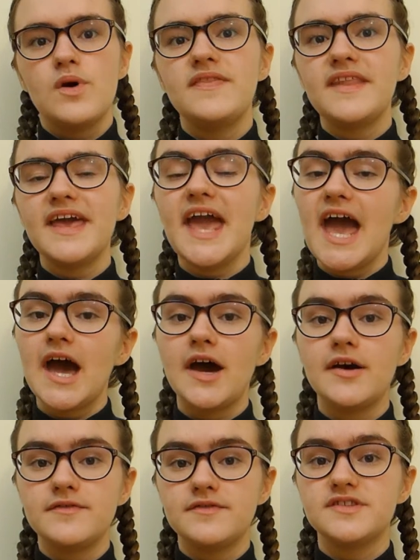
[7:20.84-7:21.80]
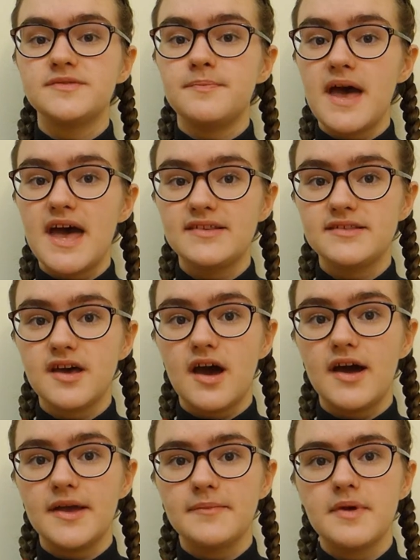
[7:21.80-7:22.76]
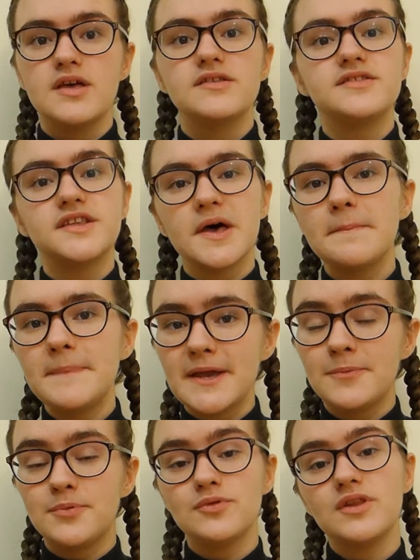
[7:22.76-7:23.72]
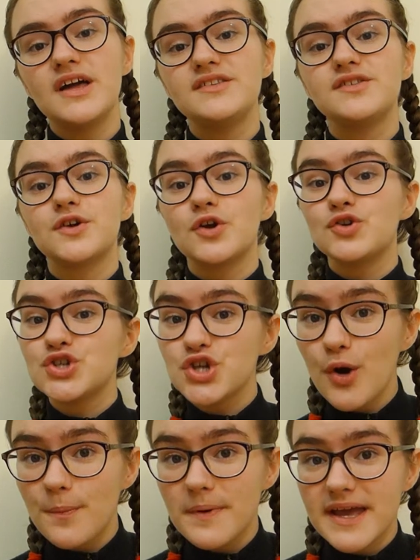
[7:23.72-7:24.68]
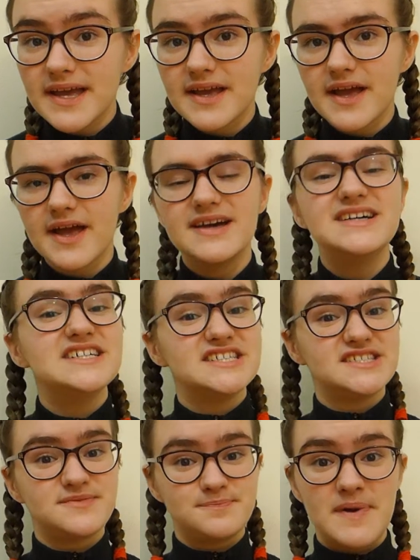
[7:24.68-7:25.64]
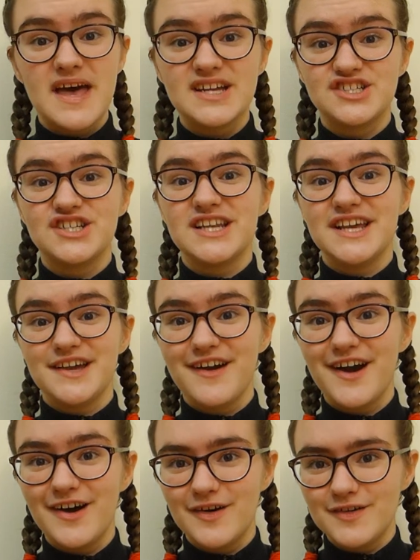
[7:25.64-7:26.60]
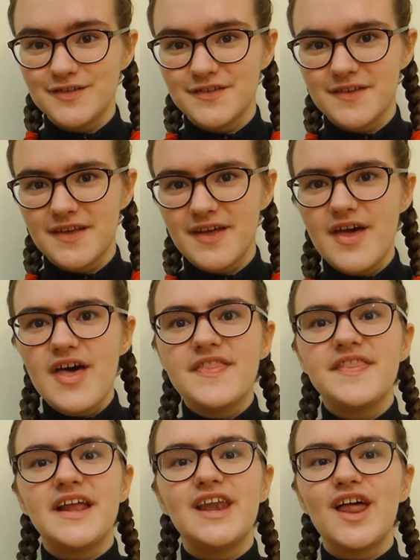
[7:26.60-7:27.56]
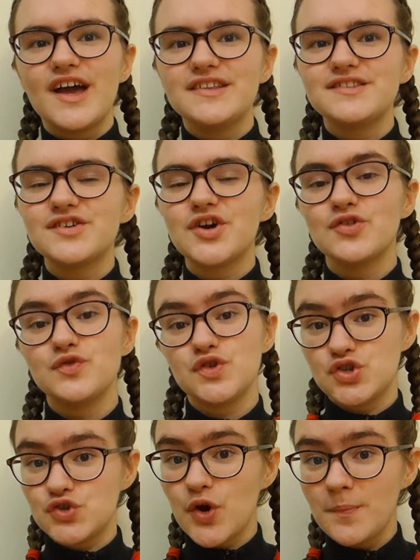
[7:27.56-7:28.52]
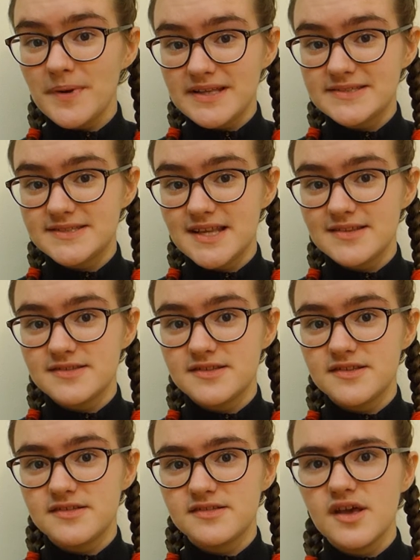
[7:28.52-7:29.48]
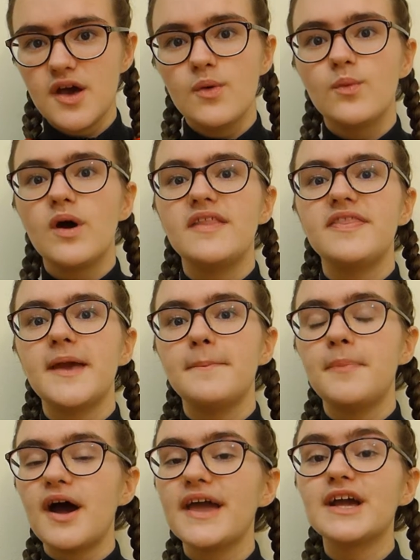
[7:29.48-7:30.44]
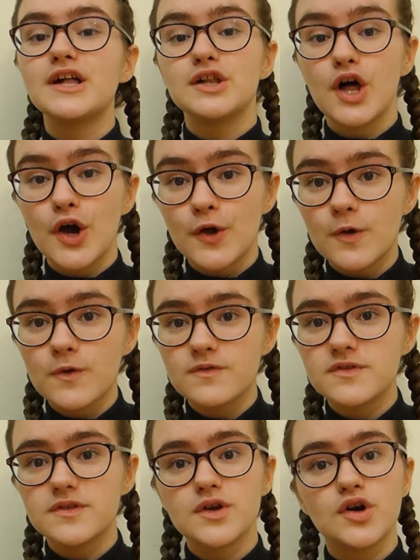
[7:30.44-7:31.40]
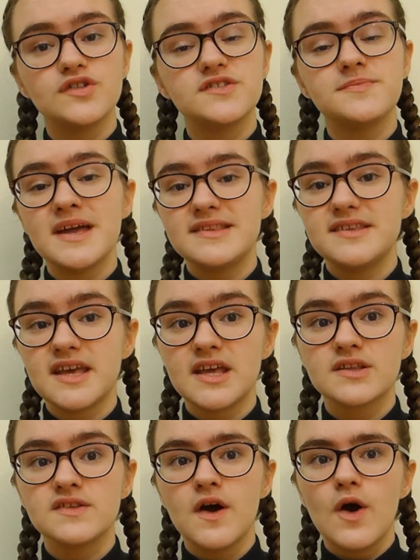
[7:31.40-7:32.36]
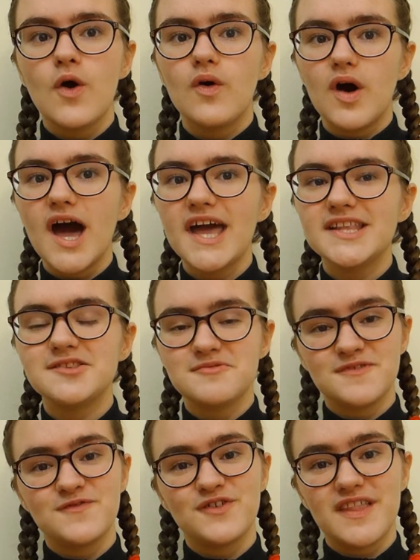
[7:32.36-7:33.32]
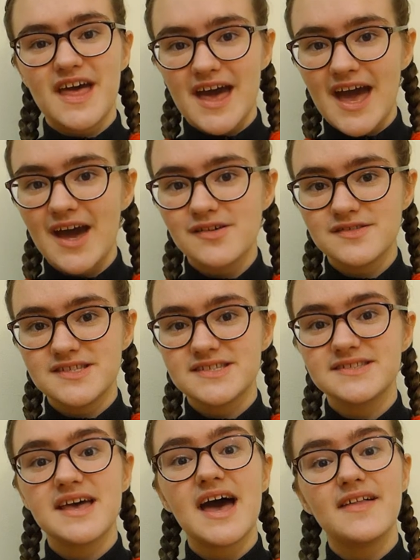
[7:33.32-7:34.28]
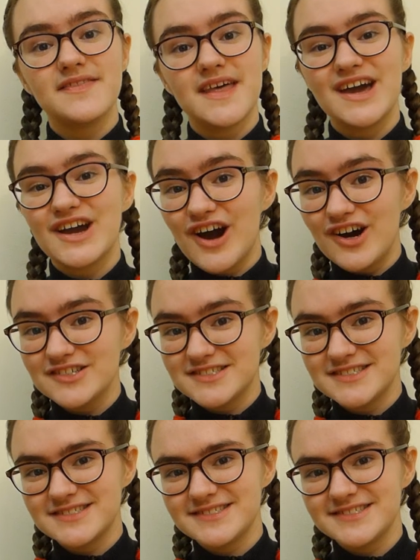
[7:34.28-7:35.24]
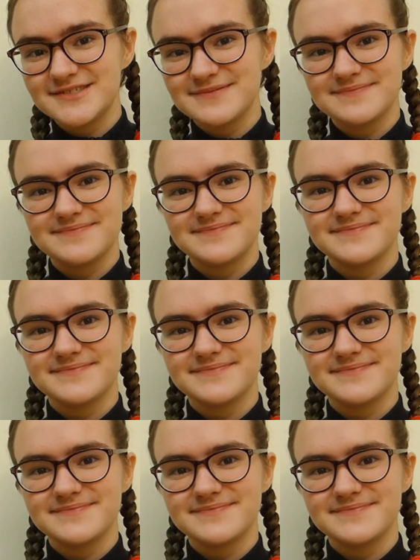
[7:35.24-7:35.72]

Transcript: When they have spare time, some people like to go shopping, especially girls. They like to go to shopping centres where they buy clothes, cosmetics, or items for their houses and their gardens.